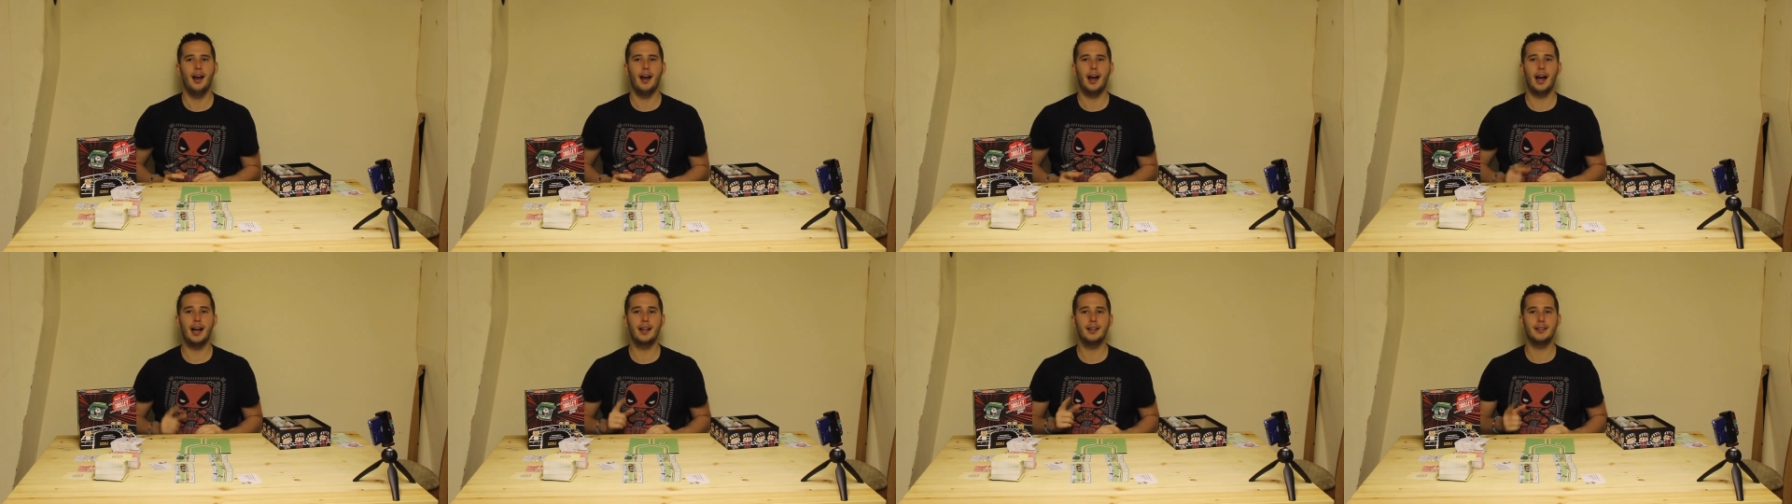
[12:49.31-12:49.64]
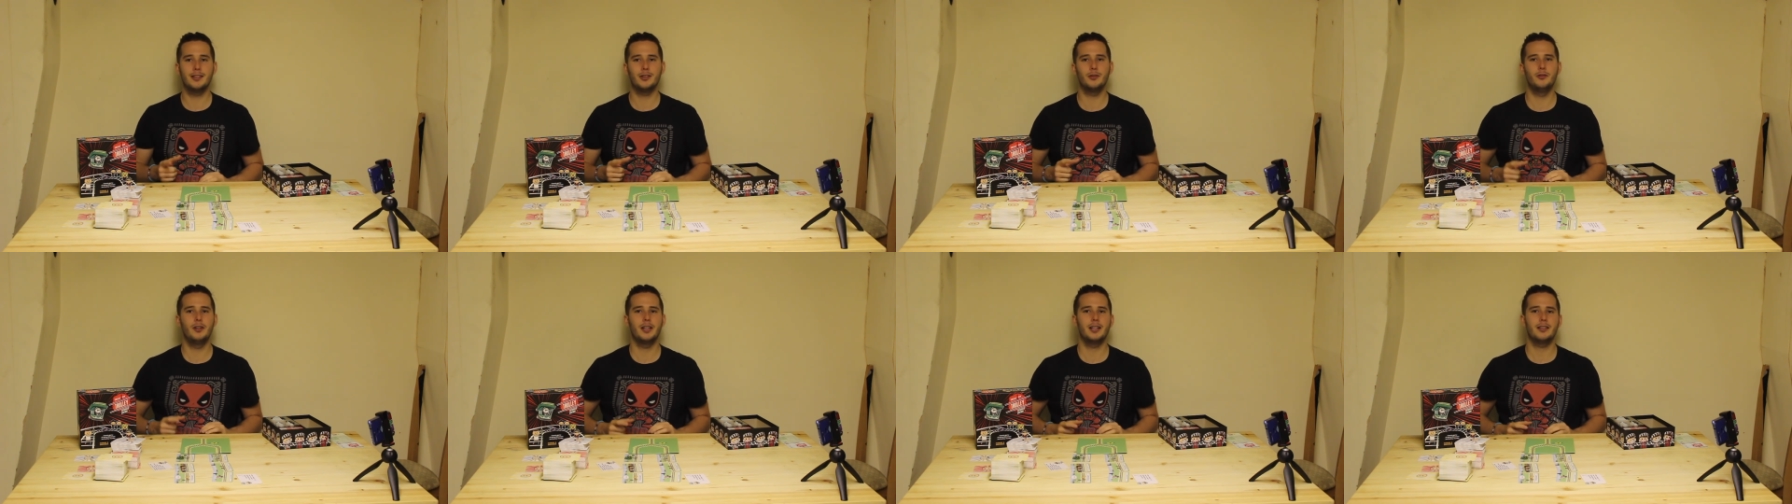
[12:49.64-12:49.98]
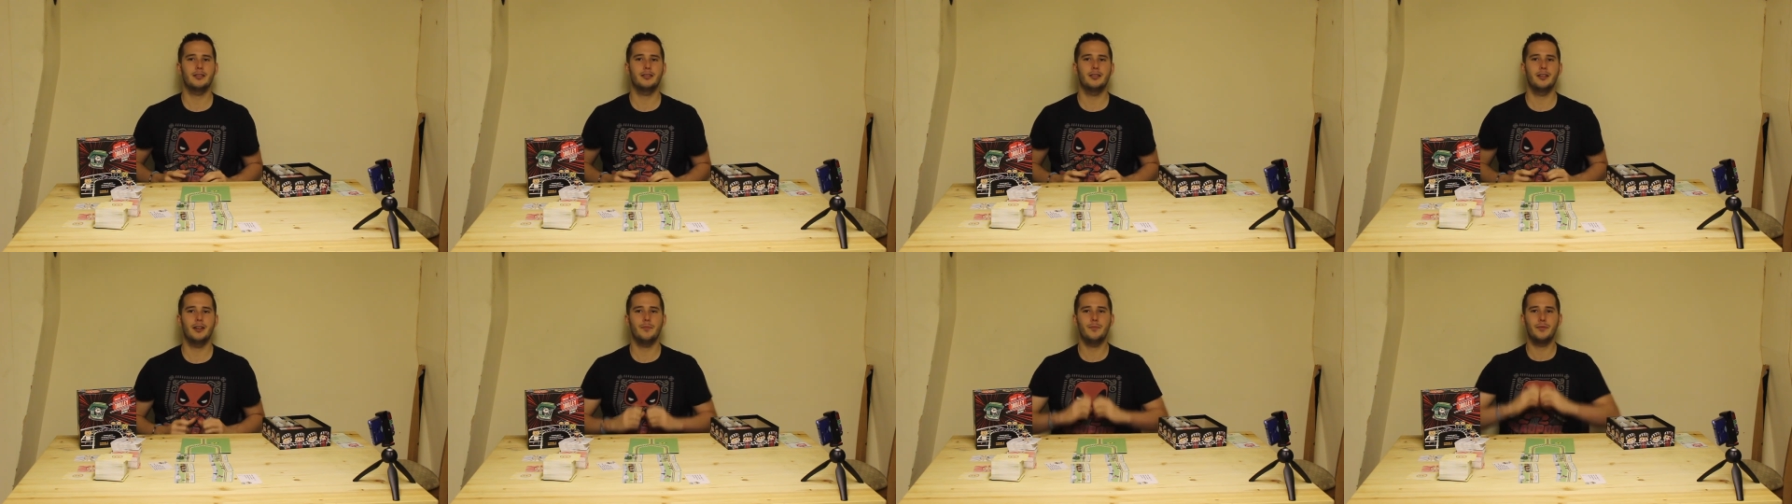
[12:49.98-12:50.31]
And until
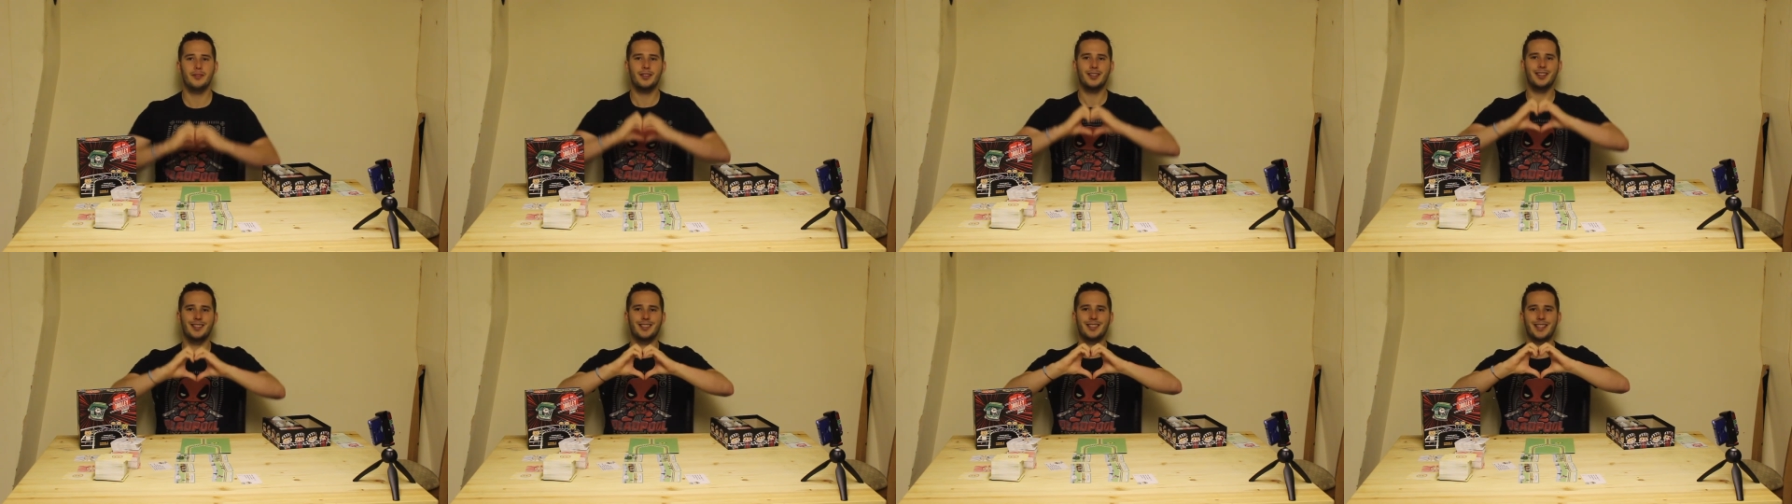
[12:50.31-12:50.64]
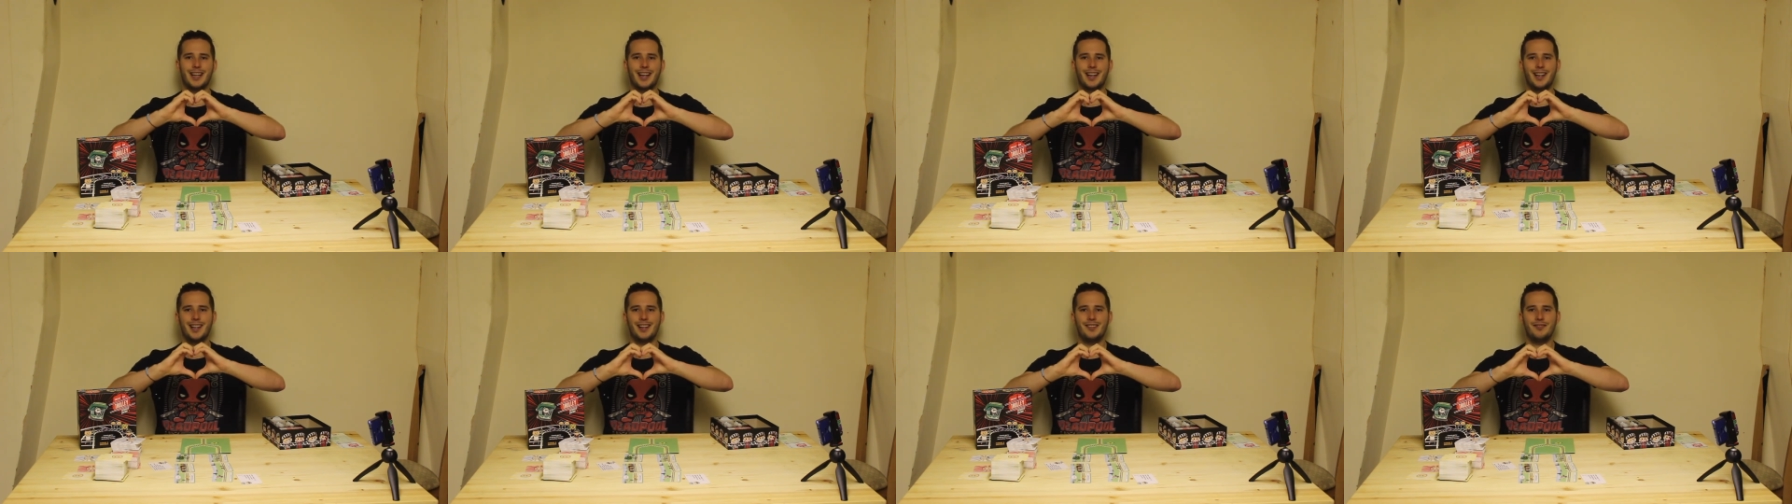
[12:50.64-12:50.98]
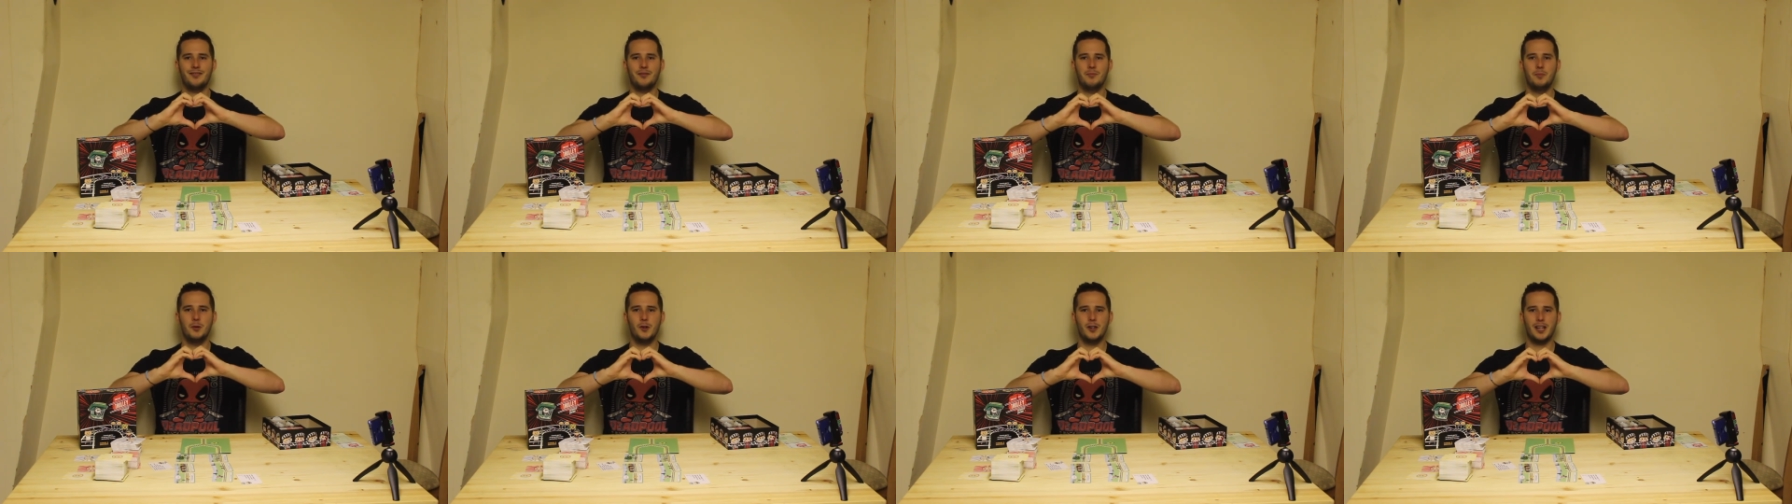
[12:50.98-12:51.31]
next time, share the
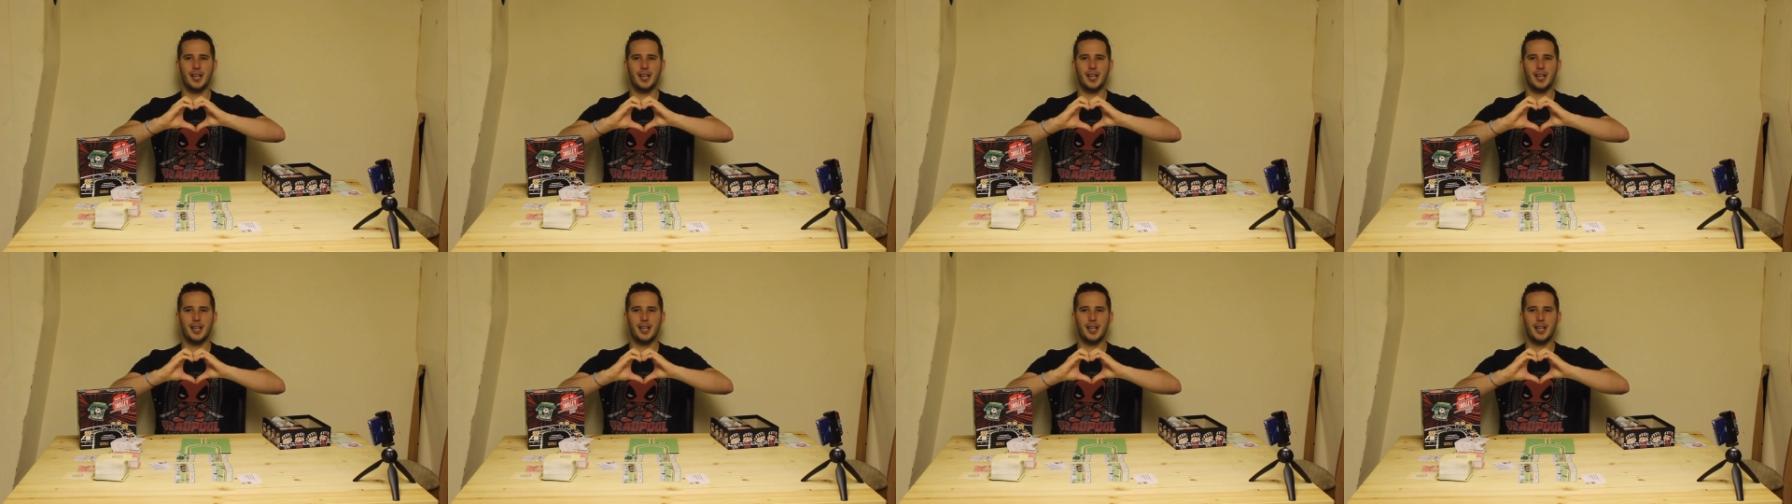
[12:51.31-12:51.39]
love of board